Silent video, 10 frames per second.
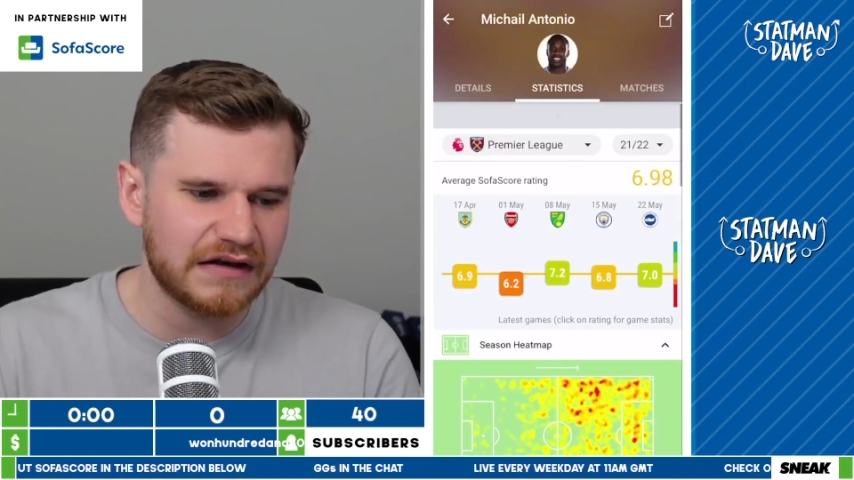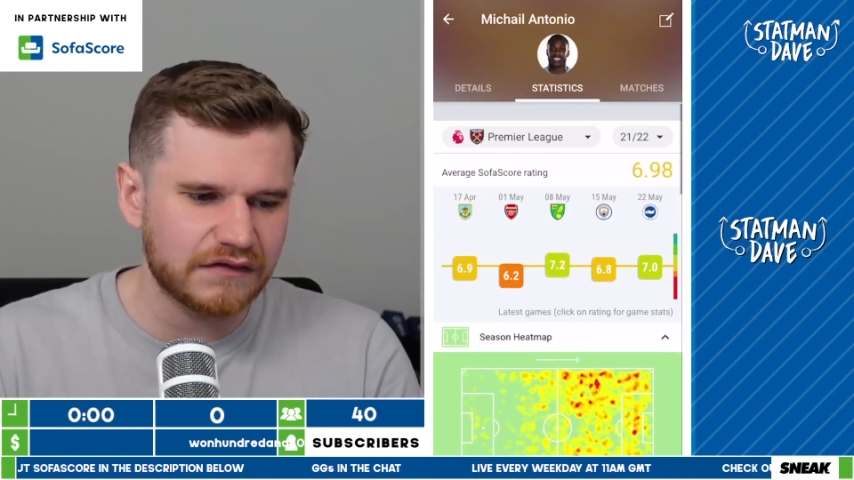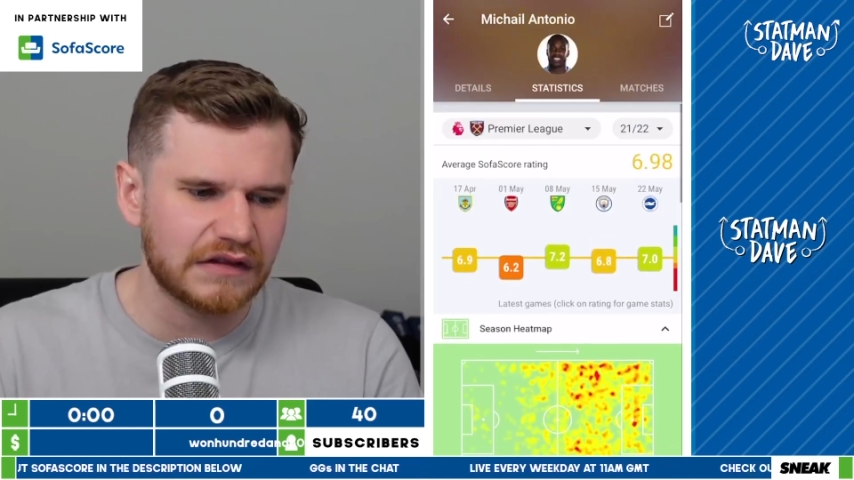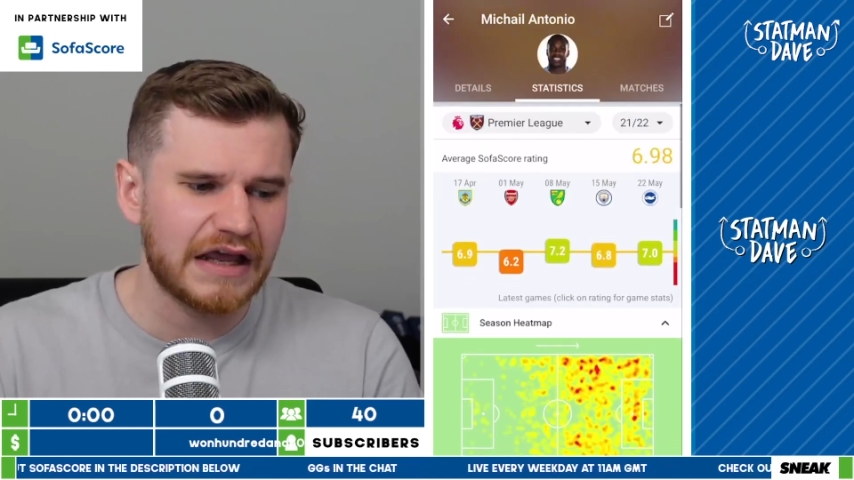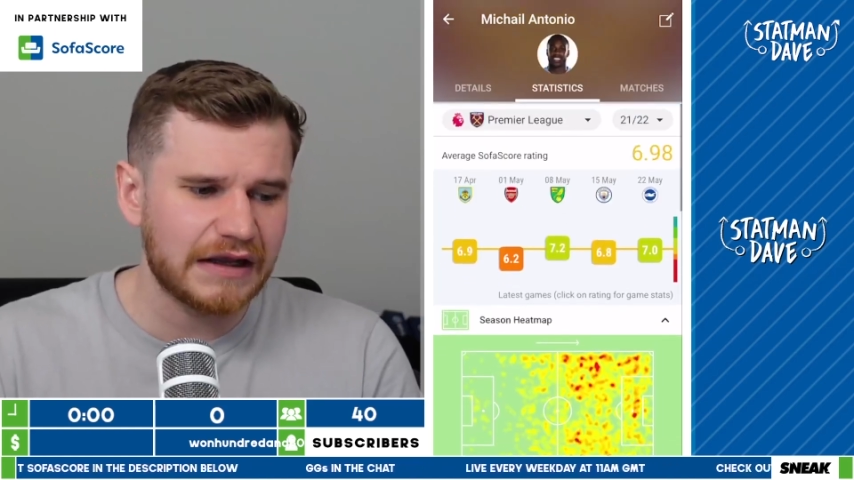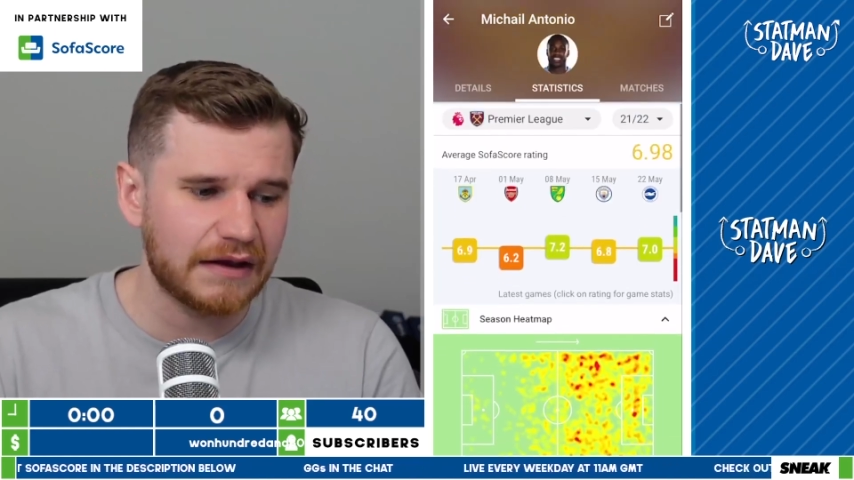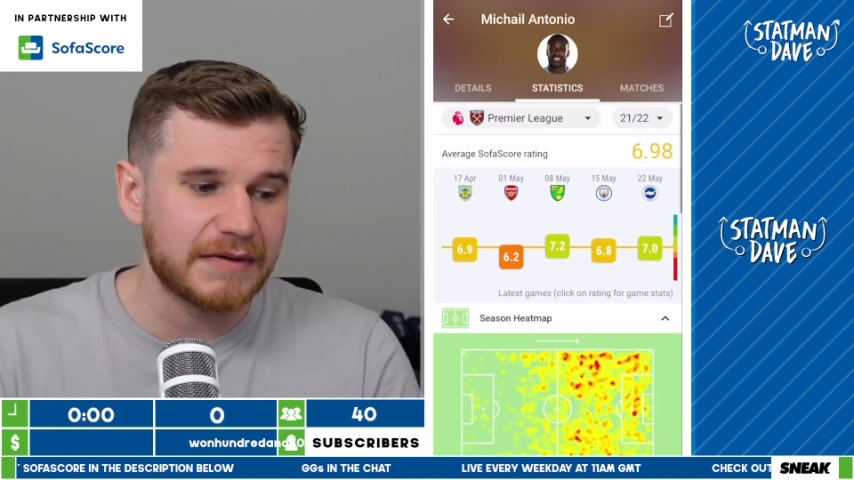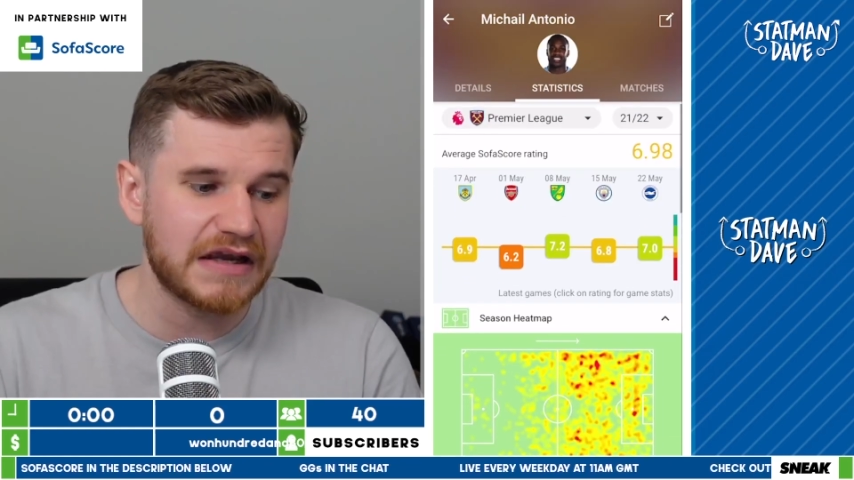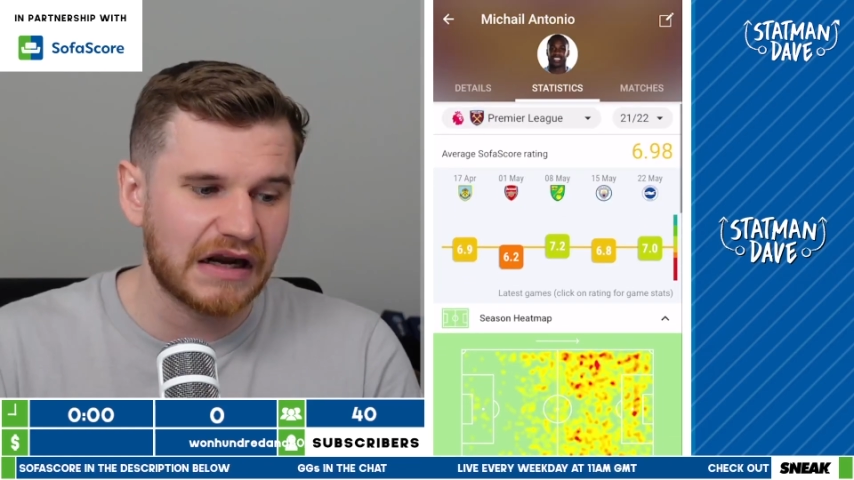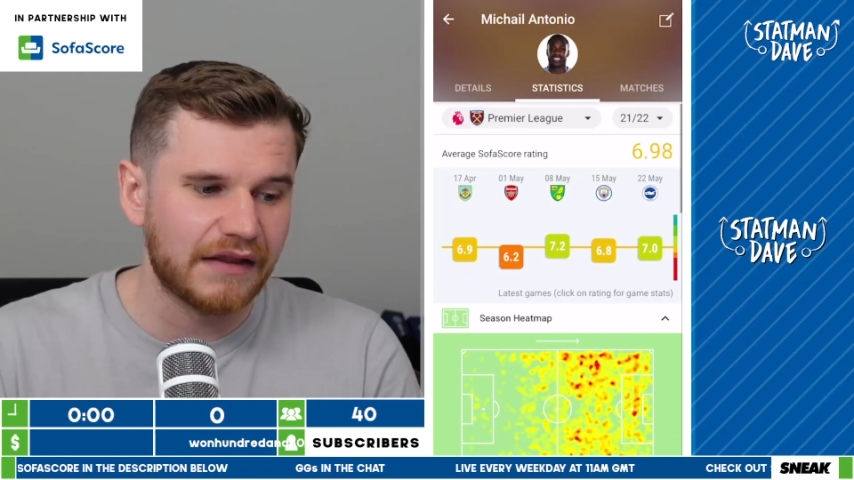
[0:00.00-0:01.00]
like a
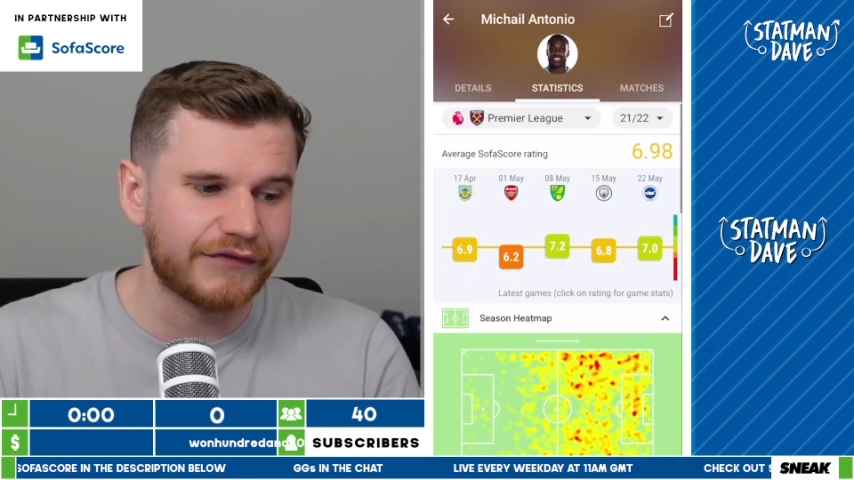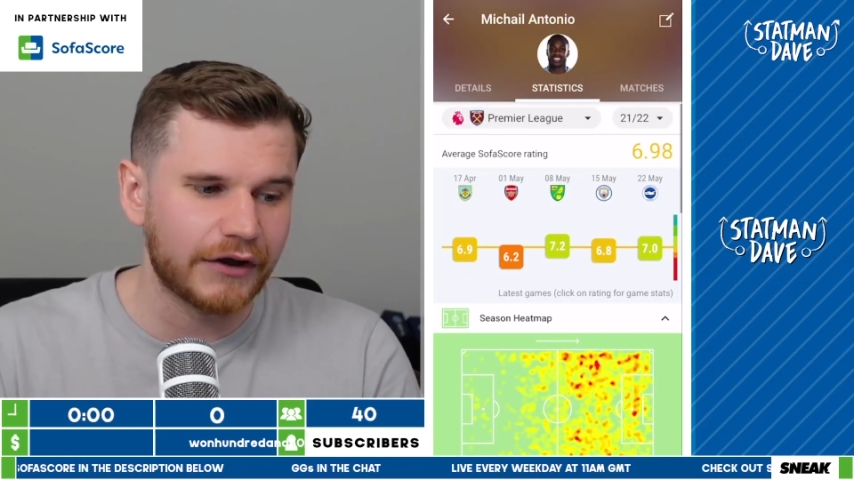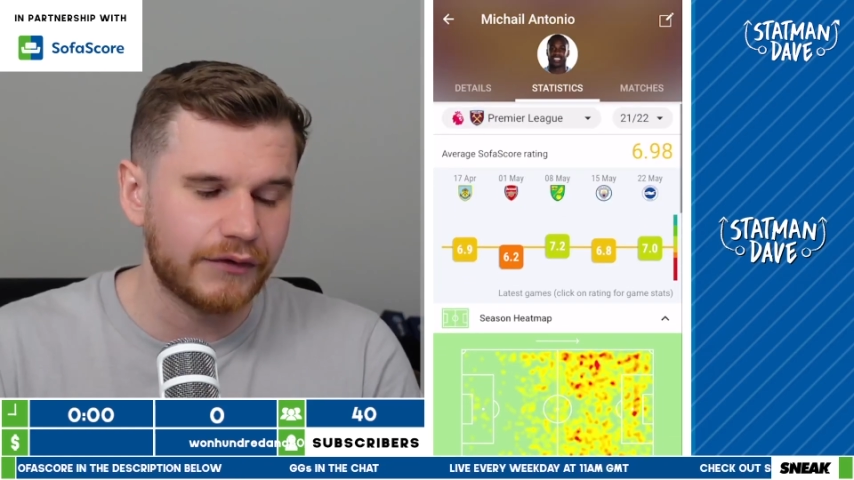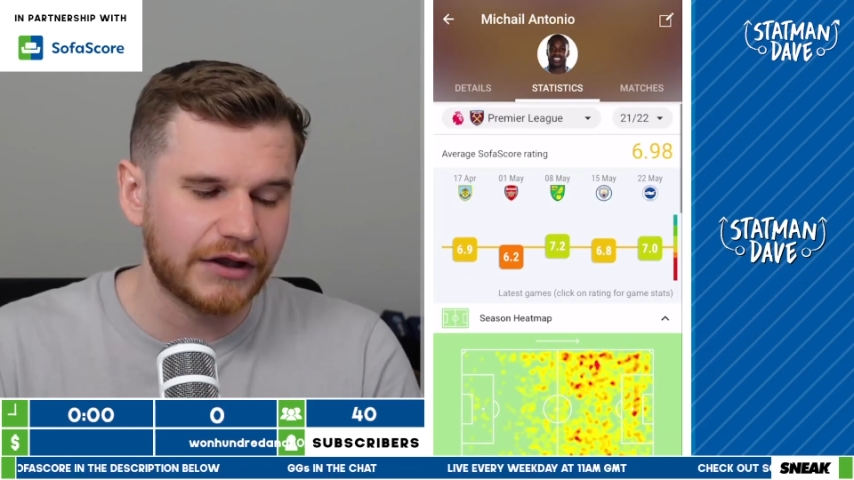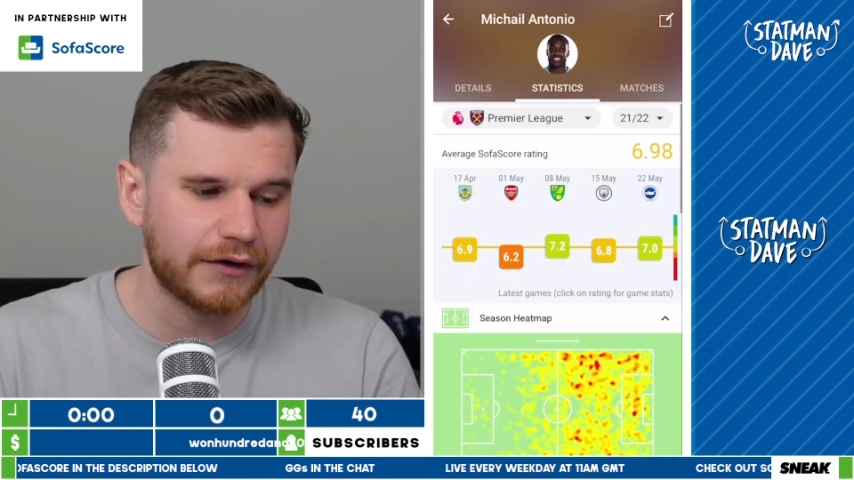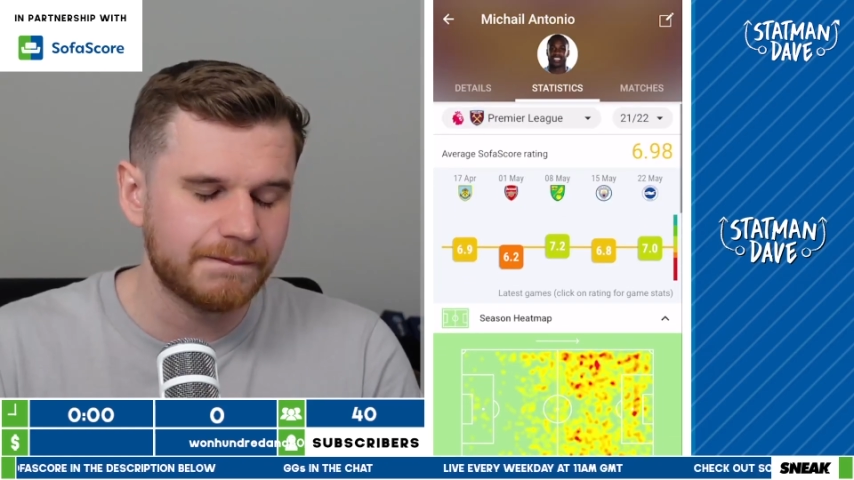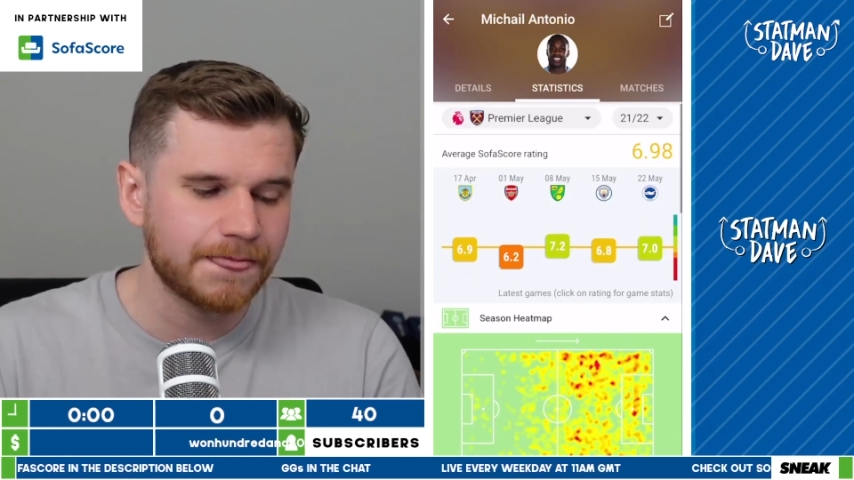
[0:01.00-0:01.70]
Michail Antonio,